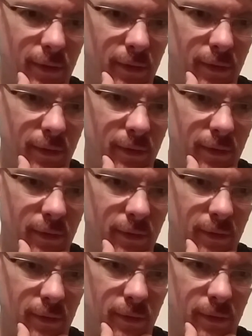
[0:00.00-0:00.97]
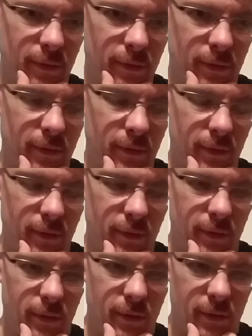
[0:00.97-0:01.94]

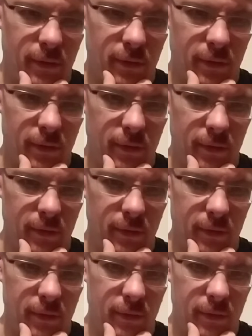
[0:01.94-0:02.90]
No one is speaking in this clip.